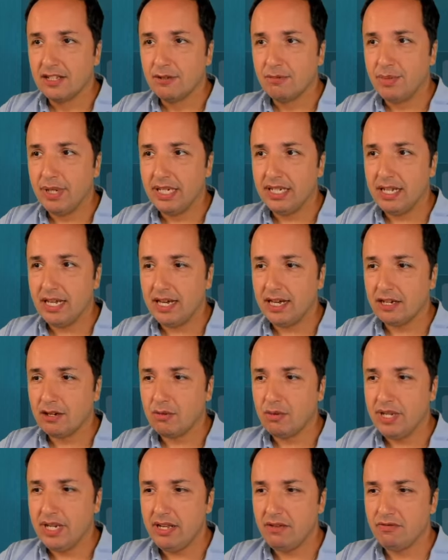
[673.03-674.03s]
But
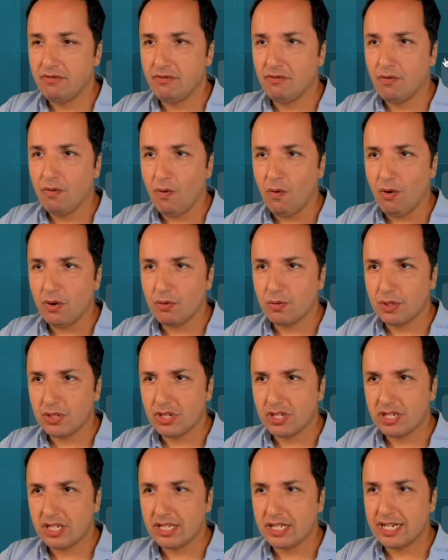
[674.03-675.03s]
queen a4 was
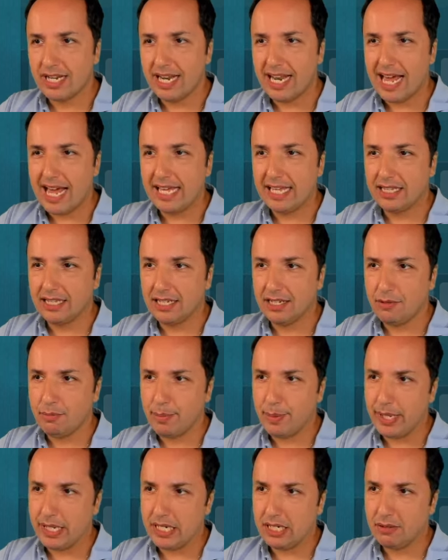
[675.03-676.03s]
slightly
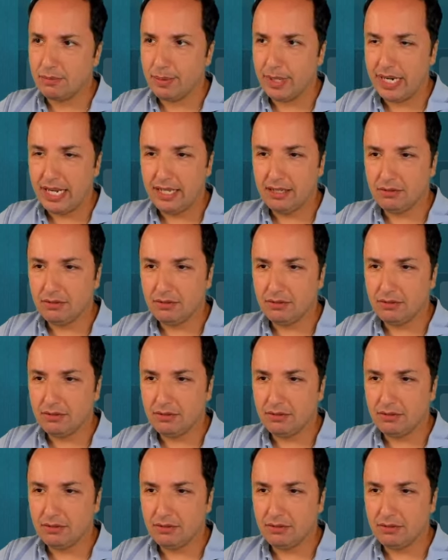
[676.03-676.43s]
better, but